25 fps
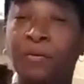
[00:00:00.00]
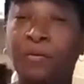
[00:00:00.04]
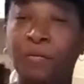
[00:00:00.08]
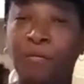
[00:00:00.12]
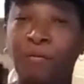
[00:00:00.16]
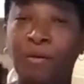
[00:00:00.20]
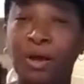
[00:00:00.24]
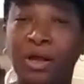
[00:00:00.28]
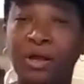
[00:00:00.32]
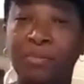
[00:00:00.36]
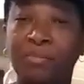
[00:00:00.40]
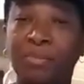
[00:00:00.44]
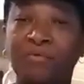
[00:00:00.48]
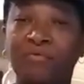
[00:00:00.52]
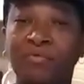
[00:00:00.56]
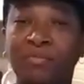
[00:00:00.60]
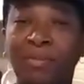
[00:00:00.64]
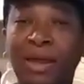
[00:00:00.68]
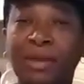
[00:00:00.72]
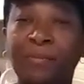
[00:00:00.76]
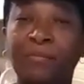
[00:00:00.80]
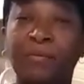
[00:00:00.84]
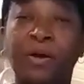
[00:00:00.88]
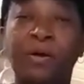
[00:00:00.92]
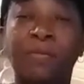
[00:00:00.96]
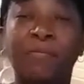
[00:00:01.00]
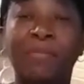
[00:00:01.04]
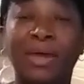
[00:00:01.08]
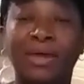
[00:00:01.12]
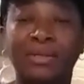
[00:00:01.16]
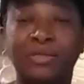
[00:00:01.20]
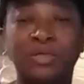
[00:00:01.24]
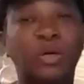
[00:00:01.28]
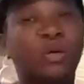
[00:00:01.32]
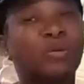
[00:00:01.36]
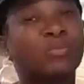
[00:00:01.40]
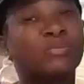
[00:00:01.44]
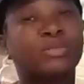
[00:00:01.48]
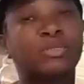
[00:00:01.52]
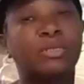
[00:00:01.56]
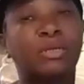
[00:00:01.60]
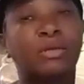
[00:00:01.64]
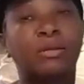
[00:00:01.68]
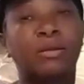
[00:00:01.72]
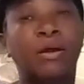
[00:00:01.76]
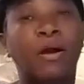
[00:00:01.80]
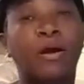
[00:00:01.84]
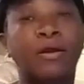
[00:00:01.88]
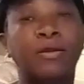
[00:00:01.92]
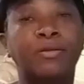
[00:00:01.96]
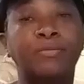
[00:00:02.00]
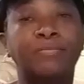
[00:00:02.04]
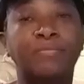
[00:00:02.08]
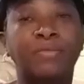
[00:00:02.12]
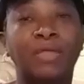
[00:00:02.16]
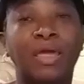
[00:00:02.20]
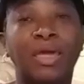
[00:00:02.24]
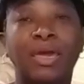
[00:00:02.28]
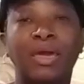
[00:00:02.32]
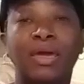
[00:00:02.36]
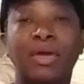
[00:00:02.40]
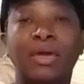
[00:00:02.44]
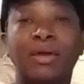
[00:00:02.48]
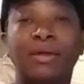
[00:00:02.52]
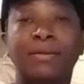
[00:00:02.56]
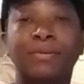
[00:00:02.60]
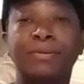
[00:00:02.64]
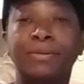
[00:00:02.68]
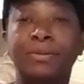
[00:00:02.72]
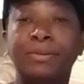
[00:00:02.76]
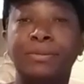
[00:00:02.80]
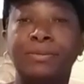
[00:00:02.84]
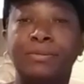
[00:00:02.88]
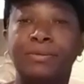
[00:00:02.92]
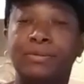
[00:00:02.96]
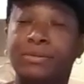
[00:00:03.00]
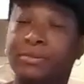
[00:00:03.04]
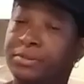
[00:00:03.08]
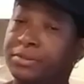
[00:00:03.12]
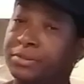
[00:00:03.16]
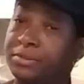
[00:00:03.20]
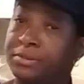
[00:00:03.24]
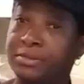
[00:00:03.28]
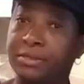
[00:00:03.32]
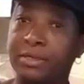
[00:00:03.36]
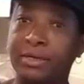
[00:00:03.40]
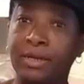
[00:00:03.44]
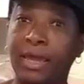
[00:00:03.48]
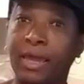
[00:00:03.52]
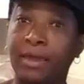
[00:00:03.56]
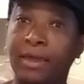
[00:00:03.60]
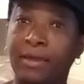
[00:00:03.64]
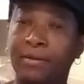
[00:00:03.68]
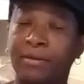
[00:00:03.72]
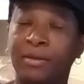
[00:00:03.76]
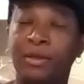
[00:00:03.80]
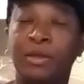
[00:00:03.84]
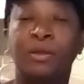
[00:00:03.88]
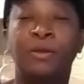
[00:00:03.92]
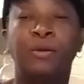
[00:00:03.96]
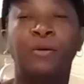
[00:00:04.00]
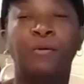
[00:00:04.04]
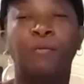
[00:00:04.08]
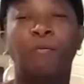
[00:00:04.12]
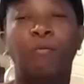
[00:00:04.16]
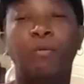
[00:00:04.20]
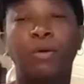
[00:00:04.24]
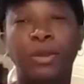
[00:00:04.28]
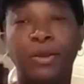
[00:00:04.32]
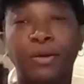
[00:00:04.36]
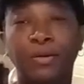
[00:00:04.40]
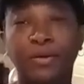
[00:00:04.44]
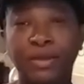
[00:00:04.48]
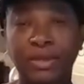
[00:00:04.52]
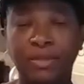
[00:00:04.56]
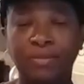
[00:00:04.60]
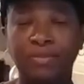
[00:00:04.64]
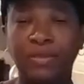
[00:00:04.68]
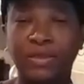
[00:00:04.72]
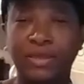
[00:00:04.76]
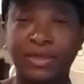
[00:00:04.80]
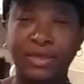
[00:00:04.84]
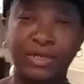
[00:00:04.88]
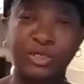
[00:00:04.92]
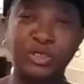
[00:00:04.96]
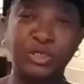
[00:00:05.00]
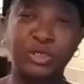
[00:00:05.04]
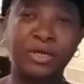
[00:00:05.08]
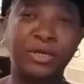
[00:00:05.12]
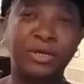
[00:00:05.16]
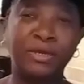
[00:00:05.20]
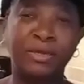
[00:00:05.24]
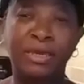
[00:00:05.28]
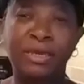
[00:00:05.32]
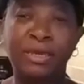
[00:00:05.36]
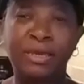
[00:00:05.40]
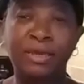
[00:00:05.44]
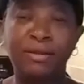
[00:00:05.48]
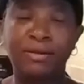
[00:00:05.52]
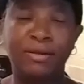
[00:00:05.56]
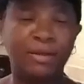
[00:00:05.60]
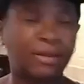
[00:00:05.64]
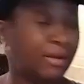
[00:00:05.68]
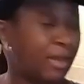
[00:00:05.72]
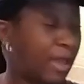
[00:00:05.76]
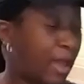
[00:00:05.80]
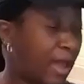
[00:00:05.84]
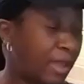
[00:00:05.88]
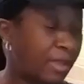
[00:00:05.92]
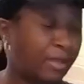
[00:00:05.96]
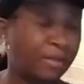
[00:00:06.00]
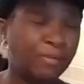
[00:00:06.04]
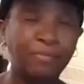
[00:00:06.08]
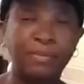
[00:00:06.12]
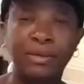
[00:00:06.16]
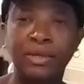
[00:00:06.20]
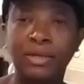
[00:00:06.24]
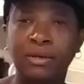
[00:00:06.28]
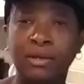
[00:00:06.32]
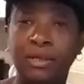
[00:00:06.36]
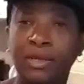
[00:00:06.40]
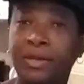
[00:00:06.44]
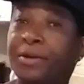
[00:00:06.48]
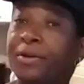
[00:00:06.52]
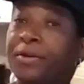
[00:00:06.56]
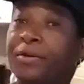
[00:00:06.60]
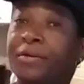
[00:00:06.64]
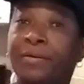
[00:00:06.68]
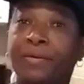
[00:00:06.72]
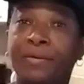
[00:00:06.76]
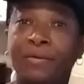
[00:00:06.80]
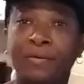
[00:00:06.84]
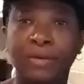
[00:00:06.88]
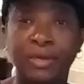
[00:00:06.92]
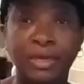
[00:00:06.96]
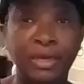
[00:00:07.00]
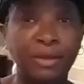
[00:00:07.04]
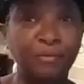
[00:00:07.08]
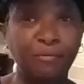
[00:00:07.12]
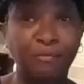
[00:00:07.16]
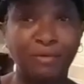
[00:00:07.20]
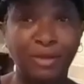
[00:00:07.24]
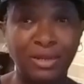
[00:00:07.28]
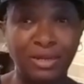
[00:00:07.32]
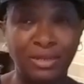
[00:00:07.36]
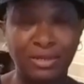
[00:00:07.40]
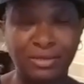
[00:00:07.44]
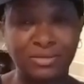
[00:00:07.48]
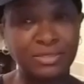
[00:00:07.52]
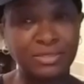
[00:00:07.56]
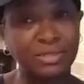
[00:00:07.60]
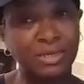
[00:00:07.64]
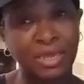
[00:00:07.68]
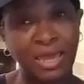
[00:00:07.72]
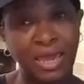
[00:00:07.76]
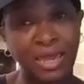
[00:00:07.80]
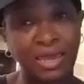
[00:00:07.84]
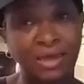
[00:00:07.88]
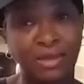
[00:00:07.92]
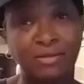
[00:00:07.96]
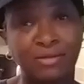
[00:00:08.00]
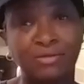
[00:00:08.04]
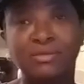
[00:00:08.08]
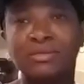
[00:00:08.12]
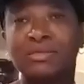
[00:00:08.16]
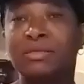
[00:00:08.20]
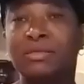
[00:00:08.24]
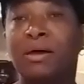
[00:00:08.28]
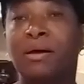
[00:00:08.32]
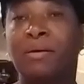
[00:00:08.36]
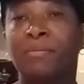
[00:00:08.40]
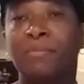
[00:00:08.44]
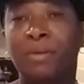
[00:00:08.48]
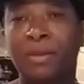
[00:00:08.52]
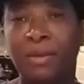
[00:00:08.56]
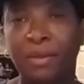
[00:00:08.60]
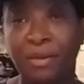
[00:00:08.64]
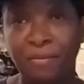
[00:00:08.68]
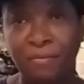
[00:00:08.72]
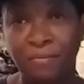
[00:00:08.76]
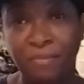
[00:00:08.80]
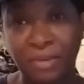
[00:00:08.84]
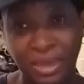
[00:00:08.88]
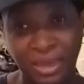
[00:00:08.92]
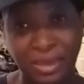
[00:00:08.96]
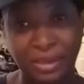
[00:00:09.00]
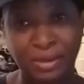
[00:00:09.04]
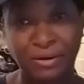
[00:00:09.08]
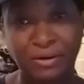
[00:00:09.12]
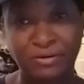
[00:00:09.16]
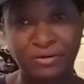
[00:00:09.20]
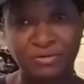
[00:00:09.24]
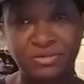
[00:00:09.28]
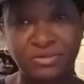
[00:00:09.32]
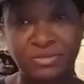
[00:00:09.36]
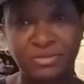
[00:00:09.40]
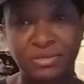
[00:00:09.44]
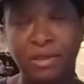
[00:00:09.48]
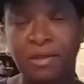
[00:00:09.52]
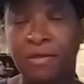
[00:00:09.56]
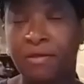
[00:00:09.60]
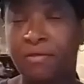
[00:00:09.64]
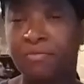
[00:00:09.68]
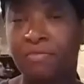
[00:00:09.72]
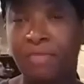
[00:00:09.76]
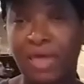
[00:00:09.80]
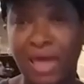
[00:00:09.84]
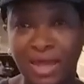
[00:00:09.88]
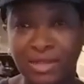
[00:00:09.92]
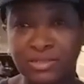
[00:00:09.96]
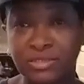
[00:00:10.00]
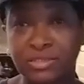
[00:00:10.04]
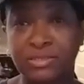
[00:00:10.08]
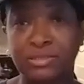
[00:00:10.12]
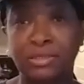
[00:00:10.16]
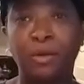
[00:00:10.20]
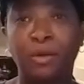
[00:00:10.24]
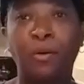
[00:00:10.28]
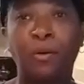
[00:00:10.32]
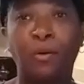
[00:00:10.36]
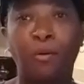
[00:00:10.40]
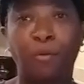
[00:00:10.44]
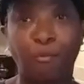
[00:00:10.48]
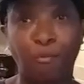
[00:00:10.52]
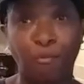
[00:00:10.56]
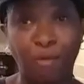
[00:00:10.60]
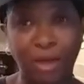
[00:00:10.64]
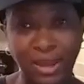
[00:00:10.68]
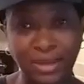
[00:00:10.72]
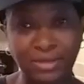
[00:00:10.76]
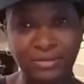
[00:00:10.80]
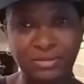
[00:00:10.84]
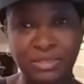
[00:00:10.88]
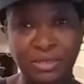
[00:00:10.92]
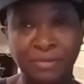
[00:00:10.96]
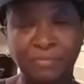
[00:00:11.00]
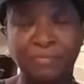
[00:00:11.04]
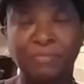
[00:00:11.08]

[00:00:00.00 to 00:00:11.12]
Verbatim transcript: Welcome everybody, welcome back to Homestead Heart, and today we are in the kitchen again and I am in here getting ready to can some pears. That's right.